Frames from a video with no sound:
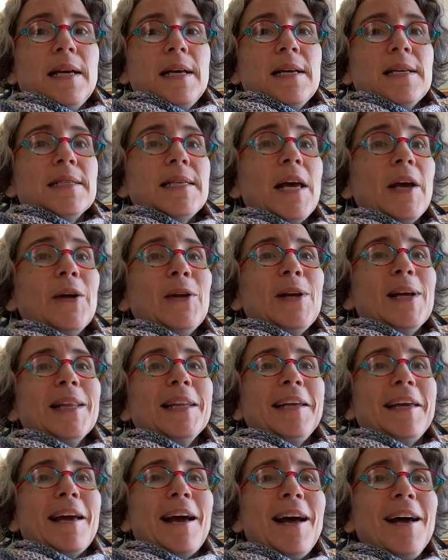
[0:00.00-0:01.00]
Second
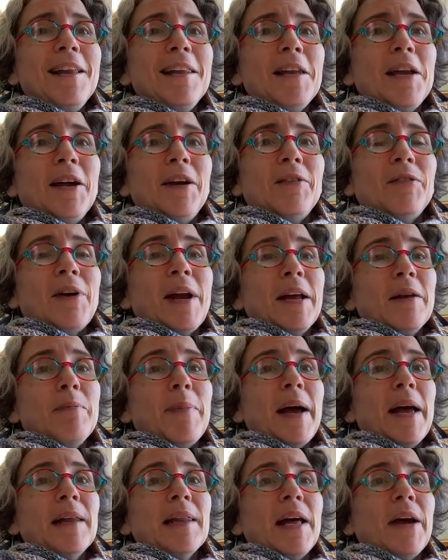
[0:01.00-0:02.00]
Aliyah,
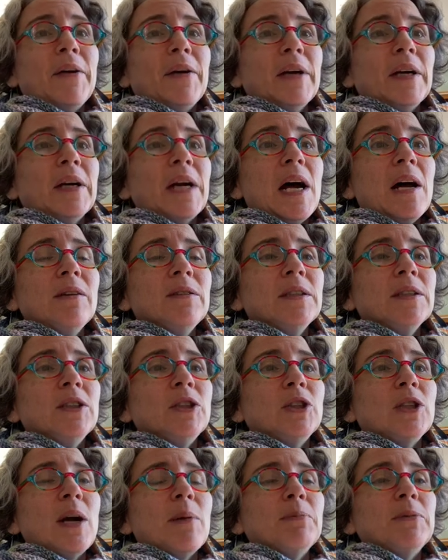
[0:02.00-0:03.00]
read by Larry Krause,
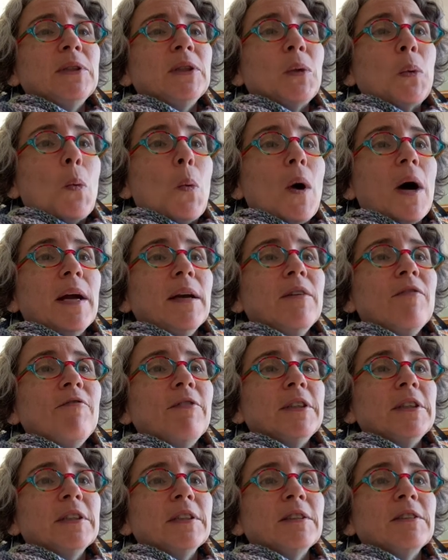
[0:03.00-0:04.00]
is chapter 1,
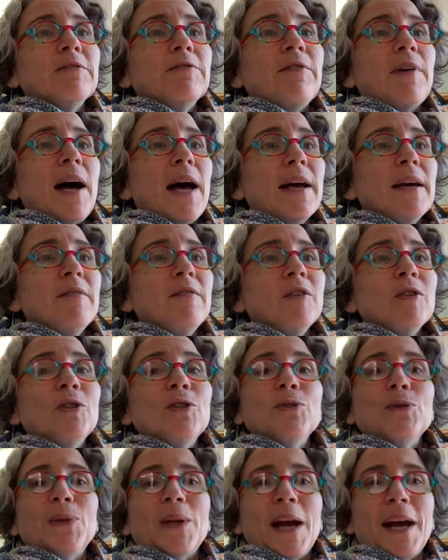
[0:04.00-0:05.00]
verses 5
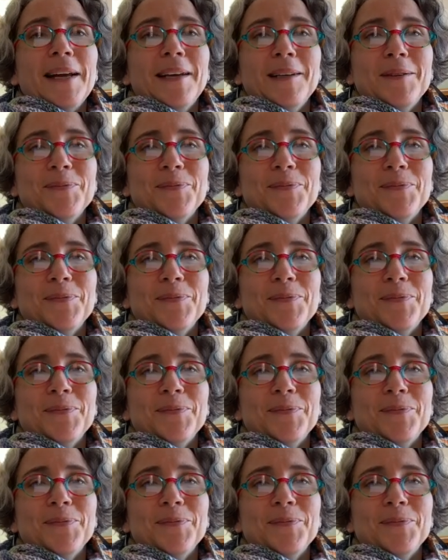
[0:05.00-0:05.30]
to 9.